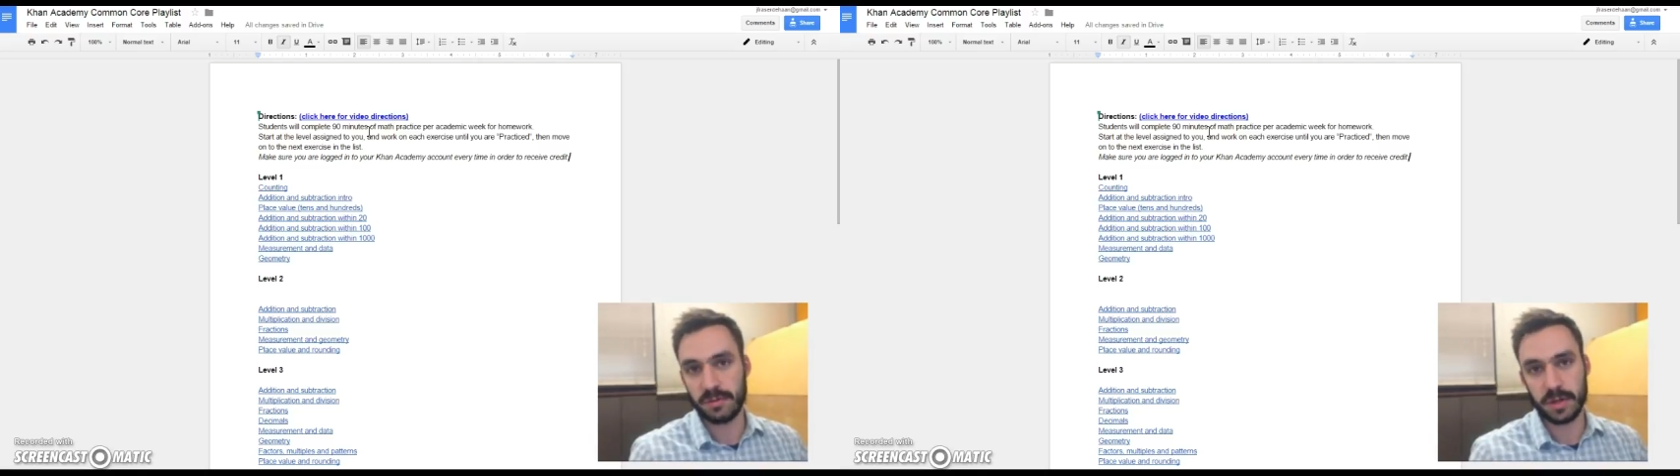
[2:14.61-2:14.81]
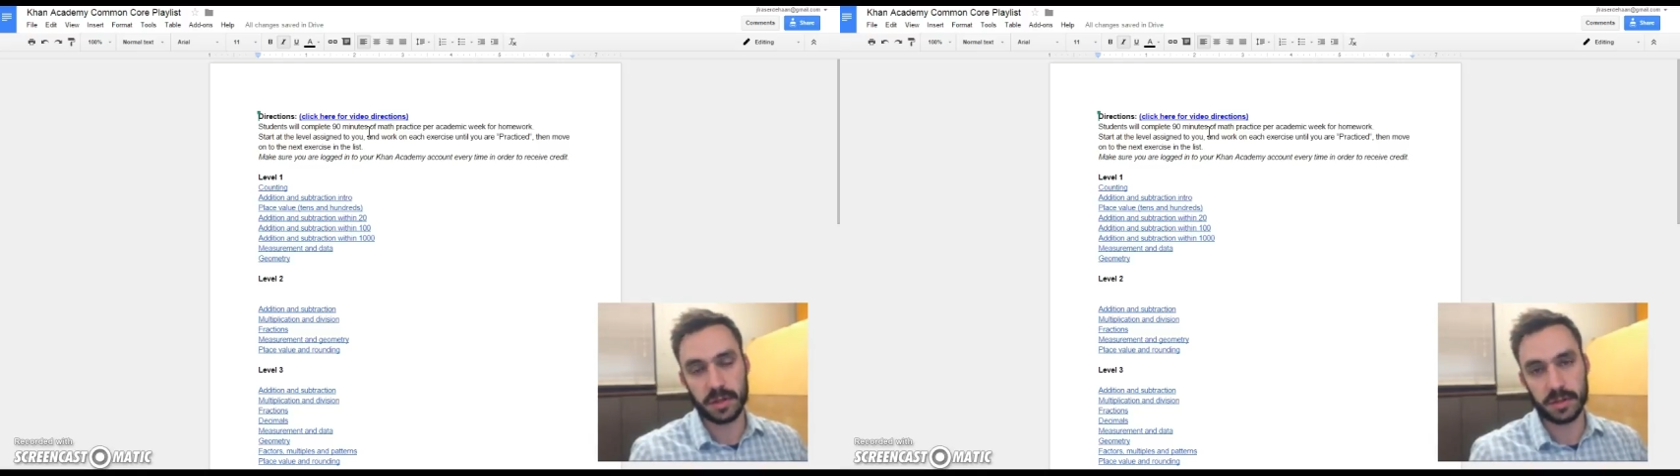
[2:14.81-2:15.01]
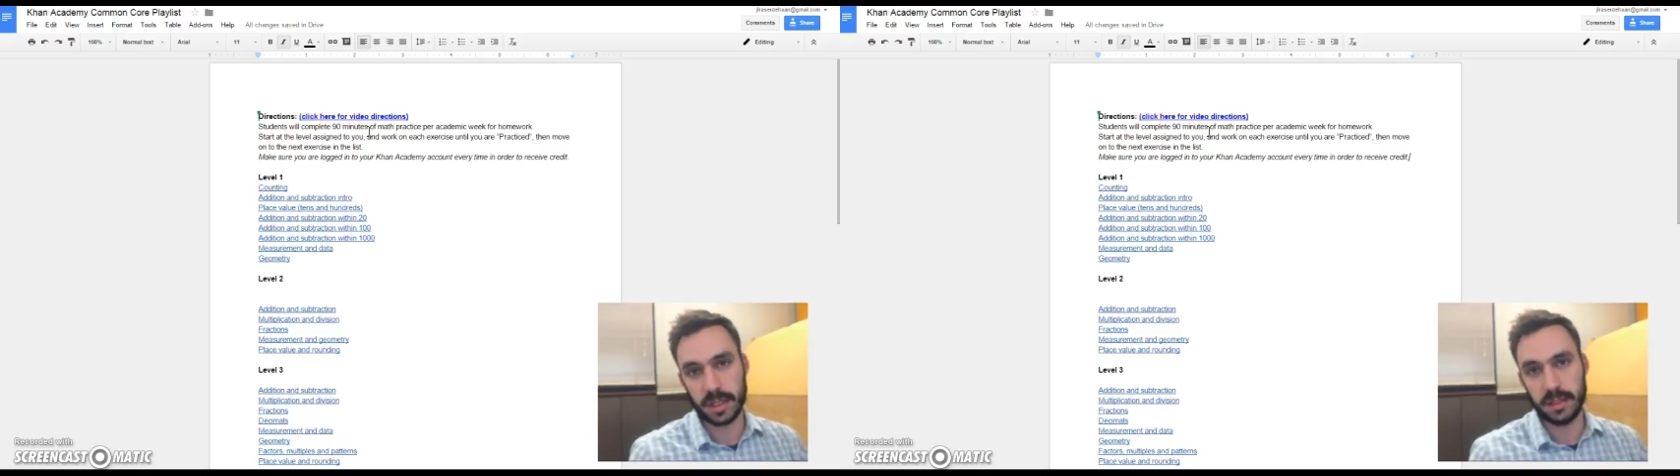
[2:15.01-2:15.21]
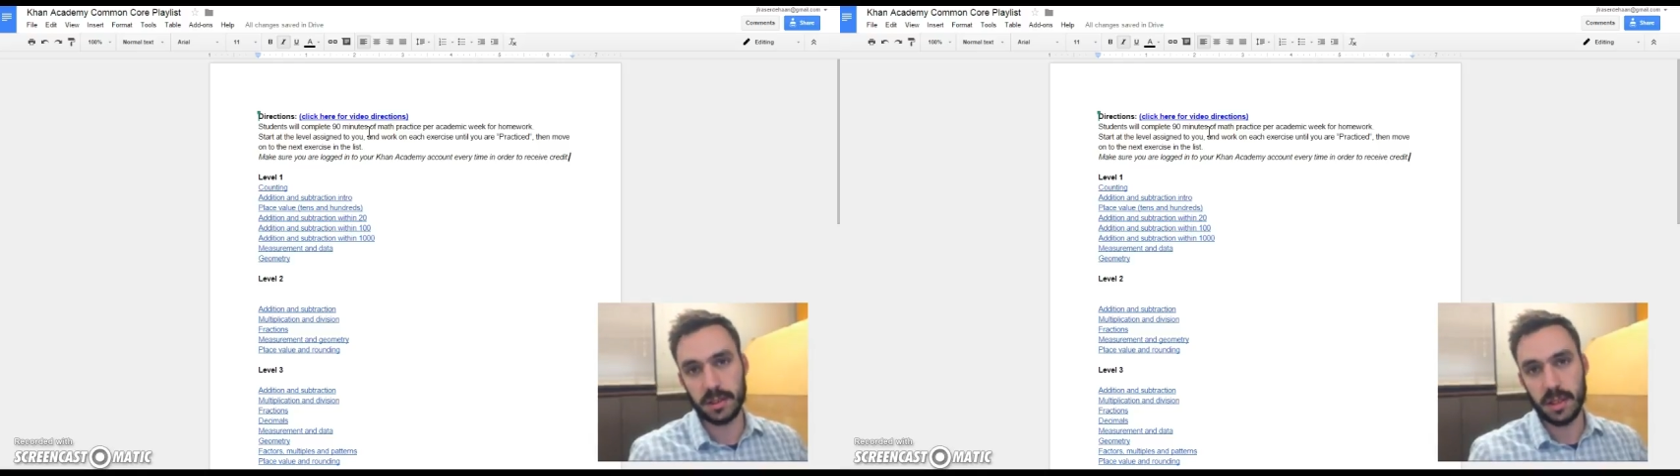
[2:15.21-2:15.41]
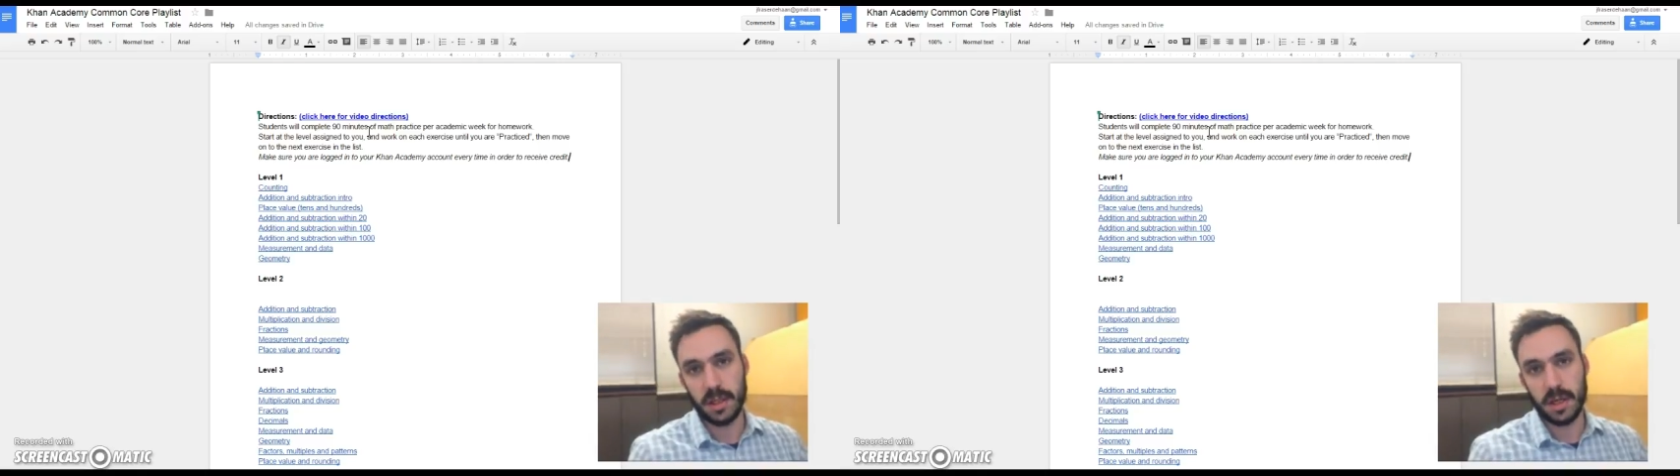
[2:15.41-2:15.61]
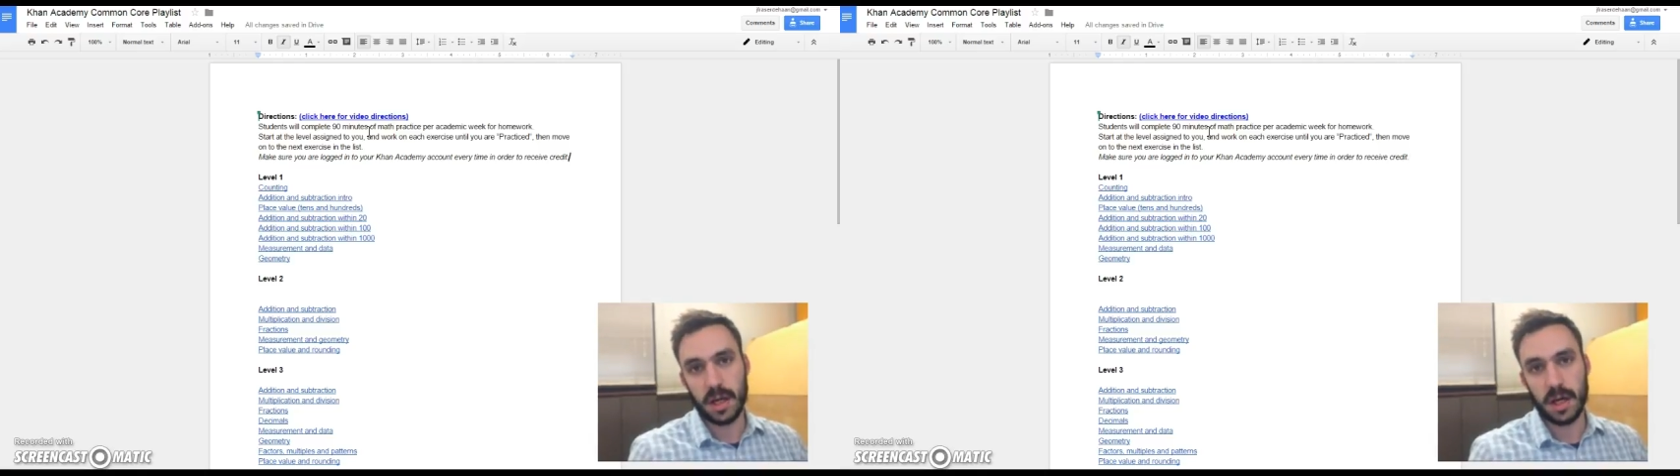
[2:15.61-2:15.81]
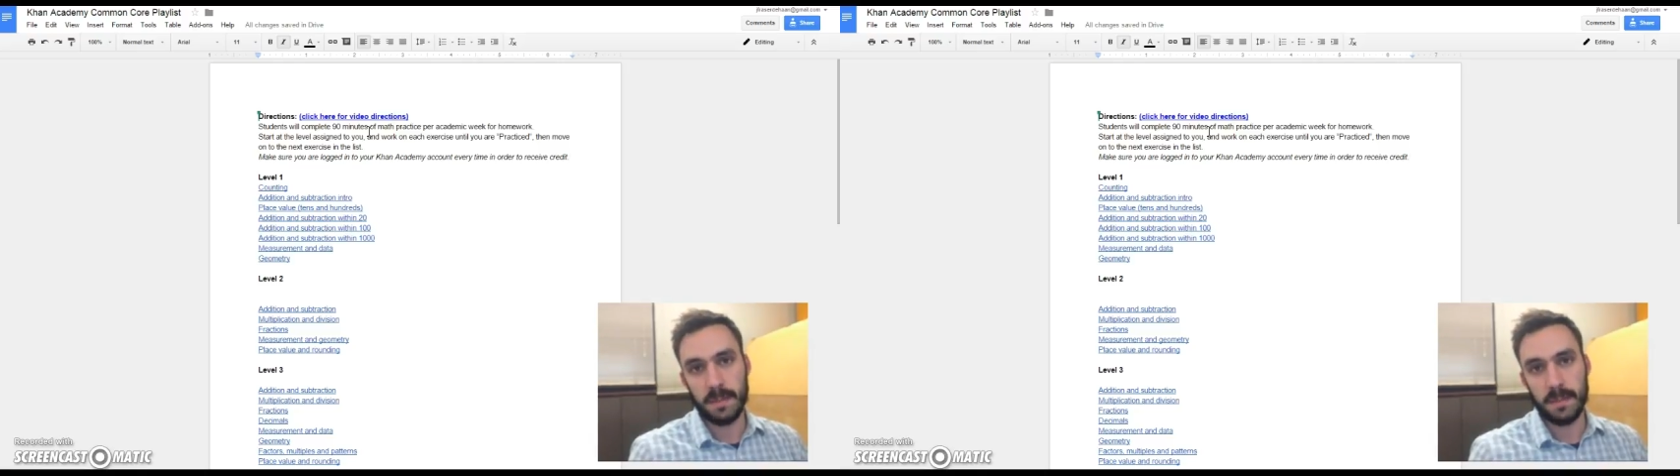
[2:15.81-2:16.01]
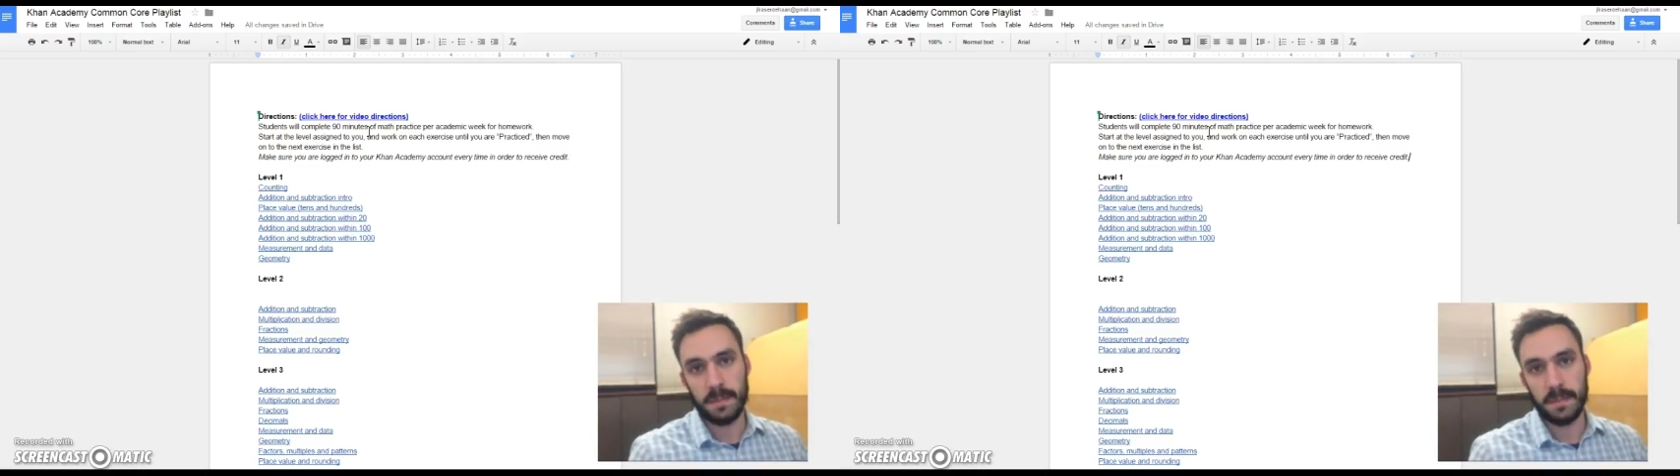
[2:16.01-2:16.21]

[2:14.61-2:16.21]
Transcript: every other night.